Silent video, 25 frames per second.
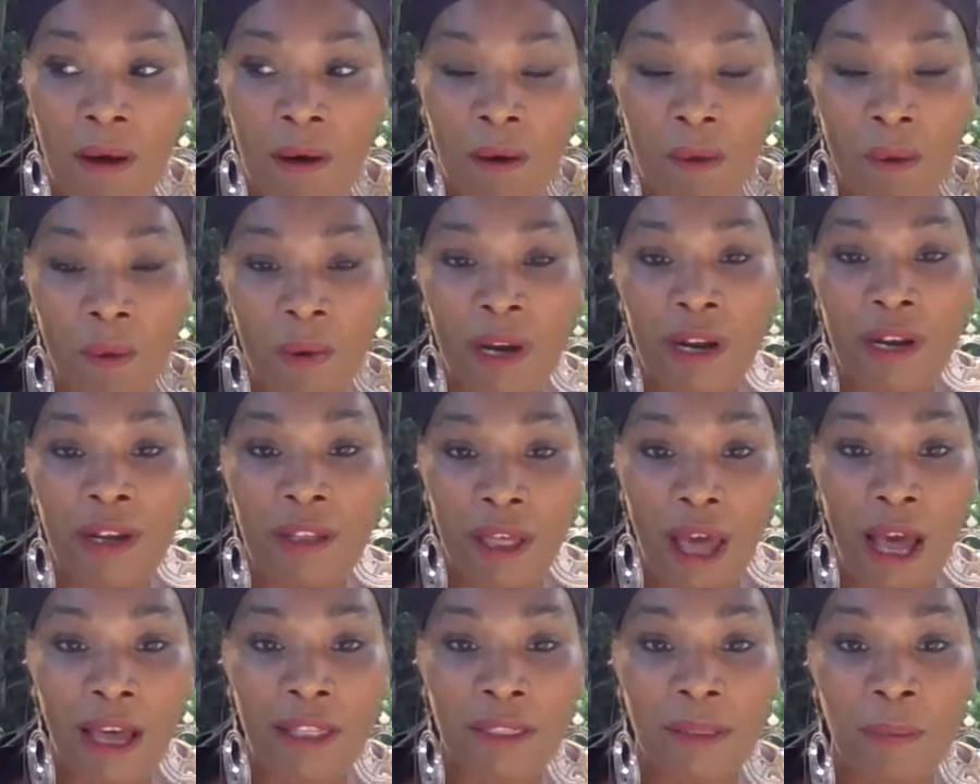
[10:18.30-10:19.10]
where
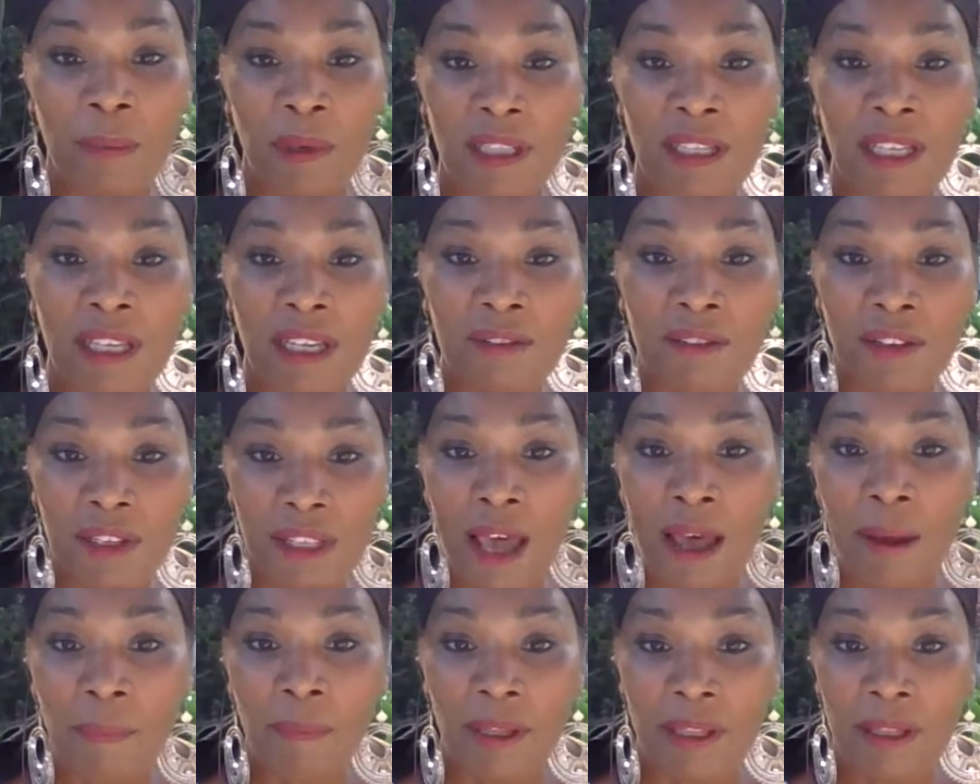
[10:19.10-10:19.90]
I believe it
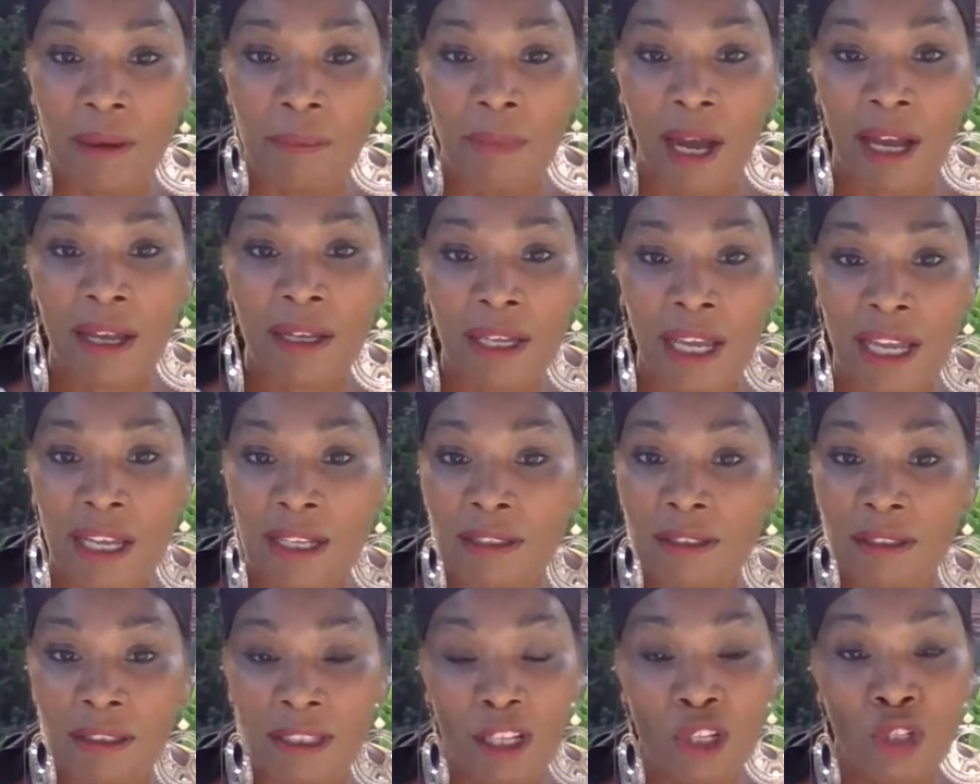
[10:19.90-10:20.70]
happened in my
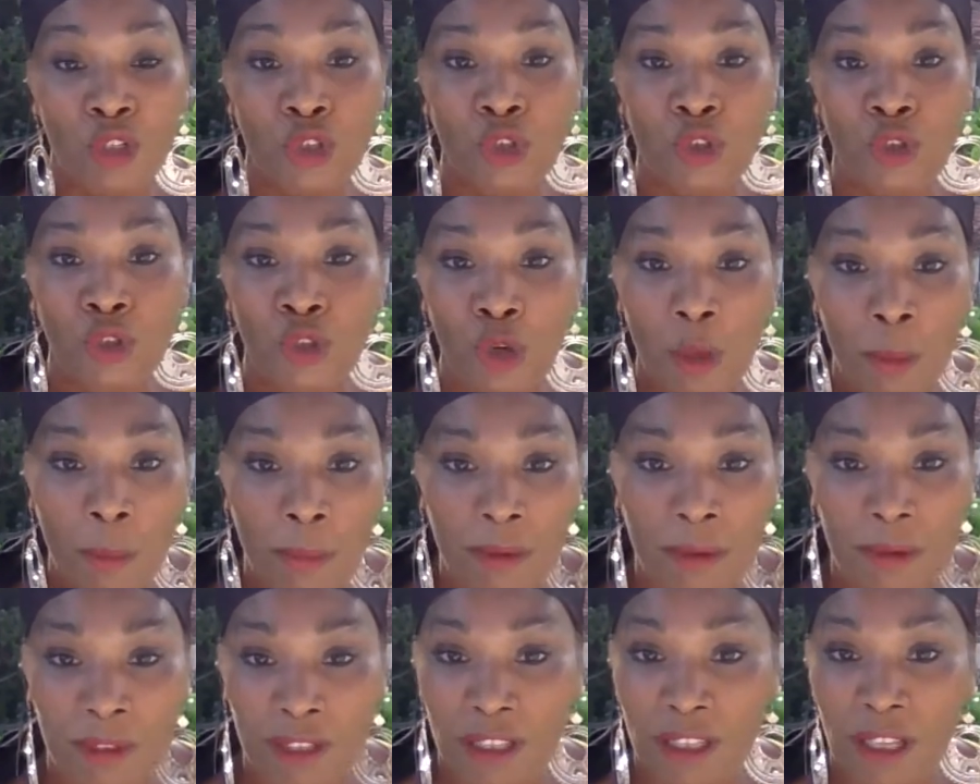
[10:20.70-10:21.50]
case
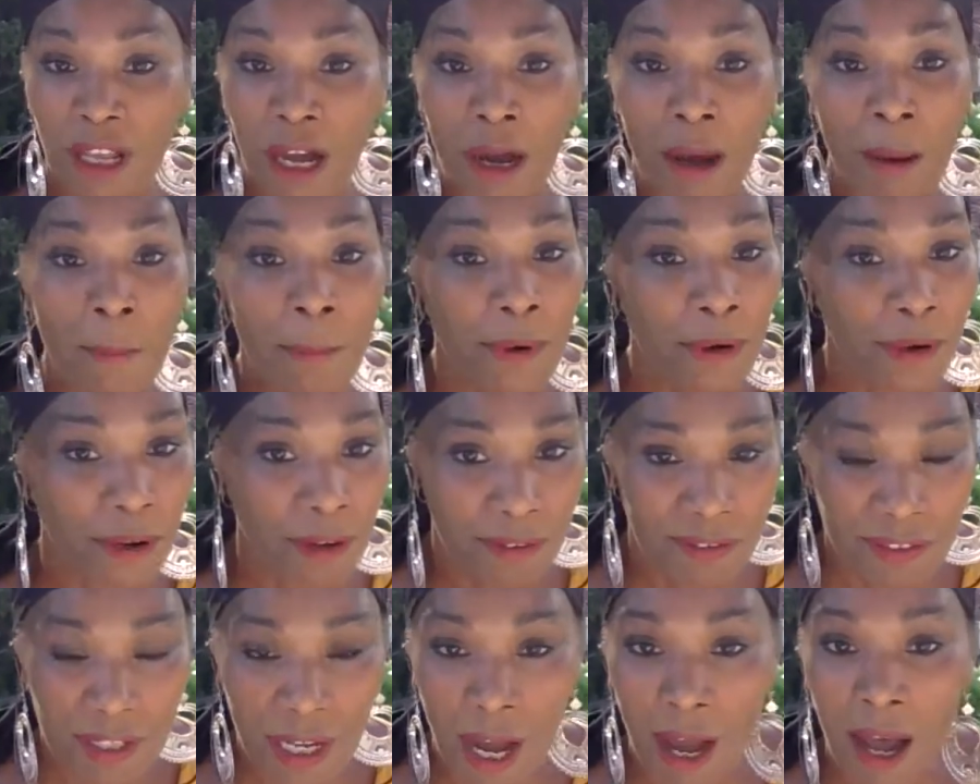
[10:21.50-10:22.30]
numer number
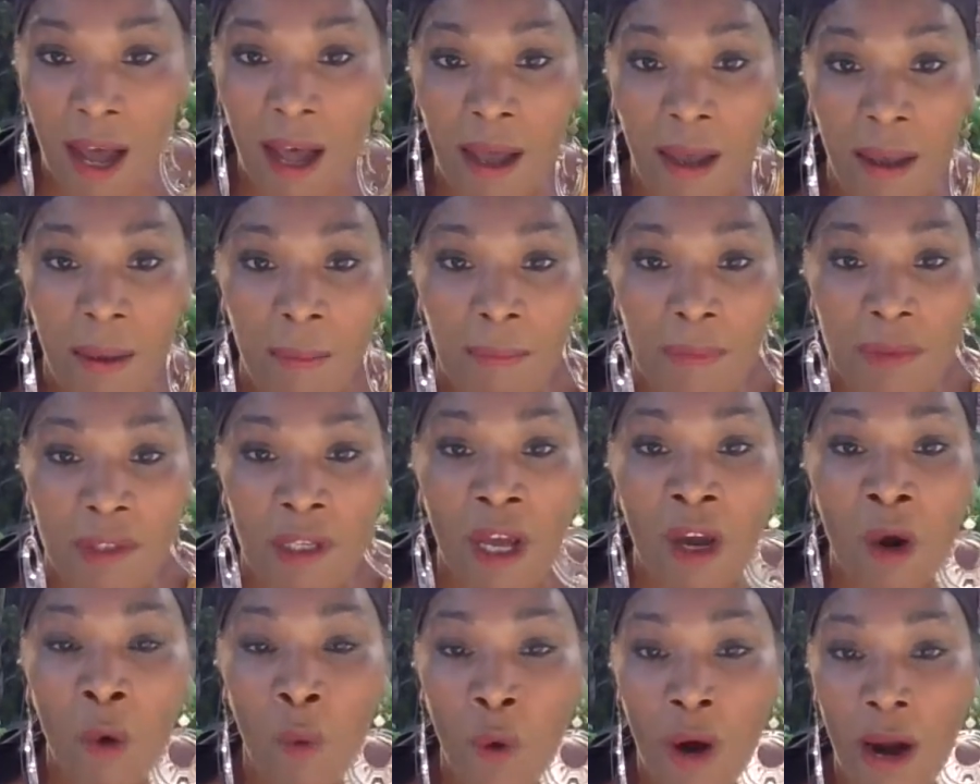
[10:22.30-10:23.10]
of times,
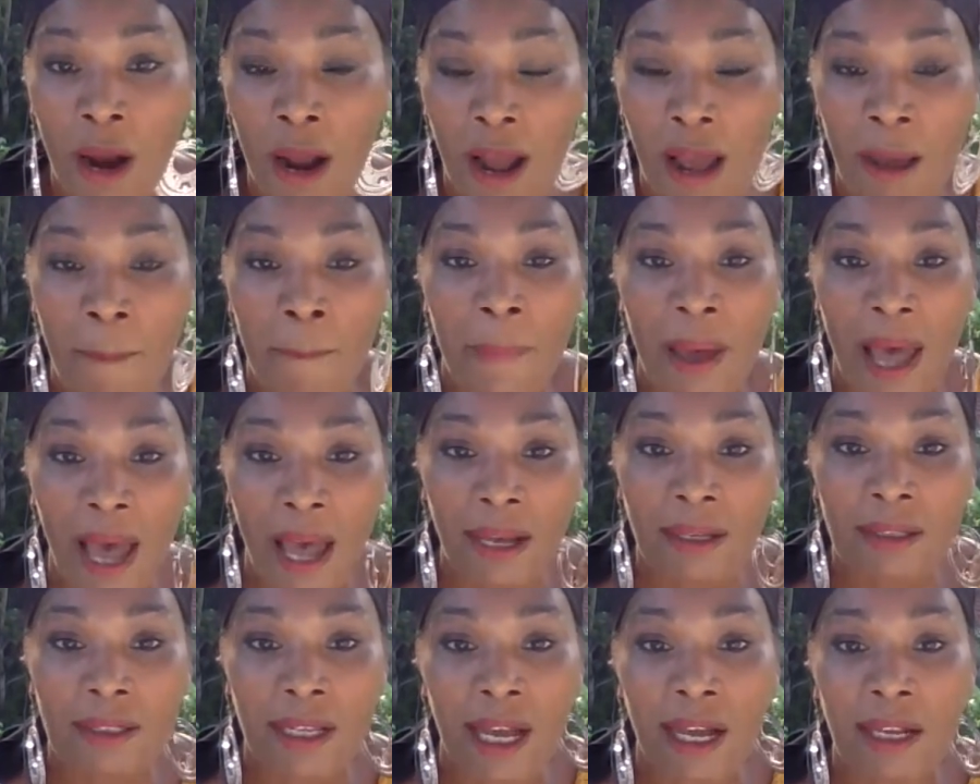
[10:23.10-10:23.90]
where I
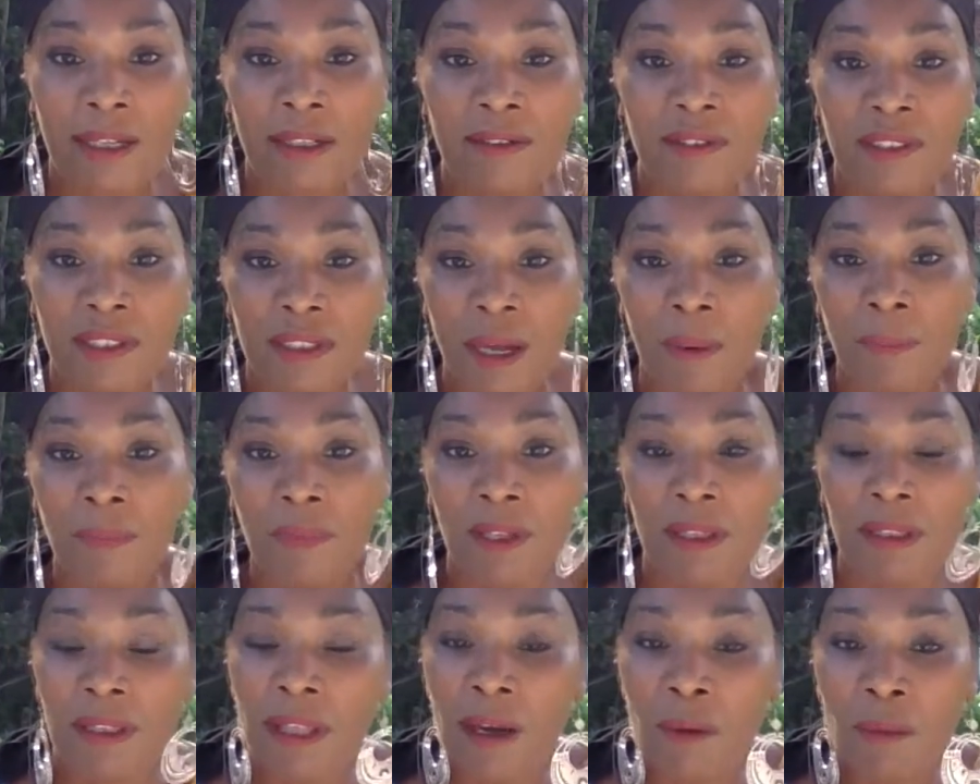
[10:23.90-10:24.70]
backed out of
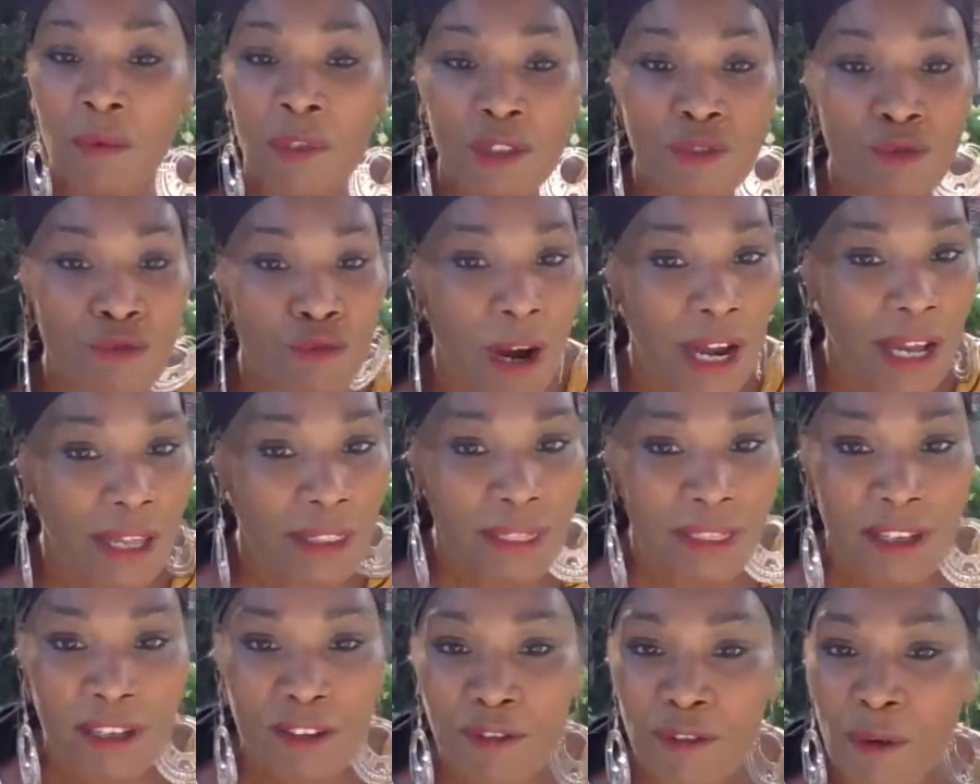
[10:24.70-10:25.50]
something that was right
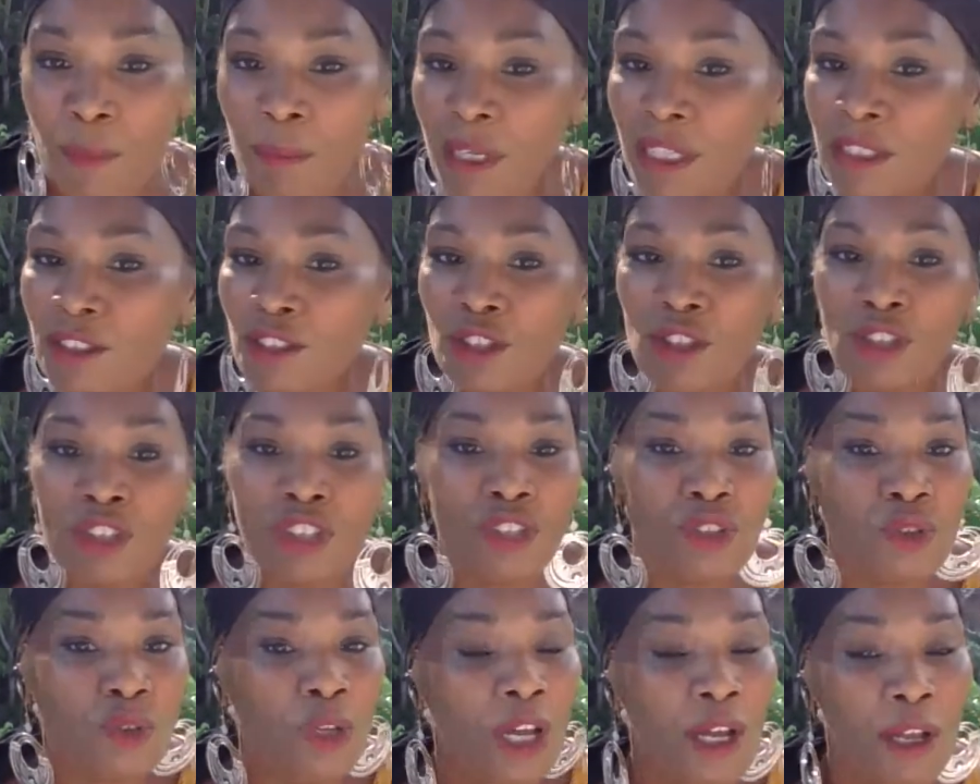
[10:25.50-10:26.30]
there for me to
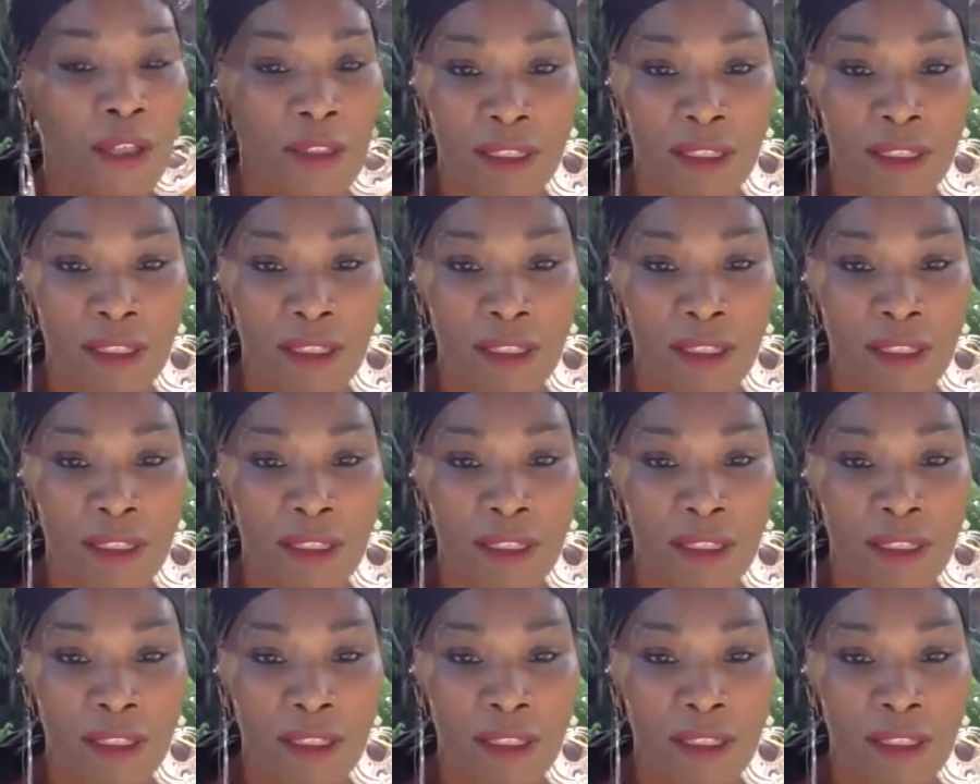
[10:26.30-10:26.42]
just,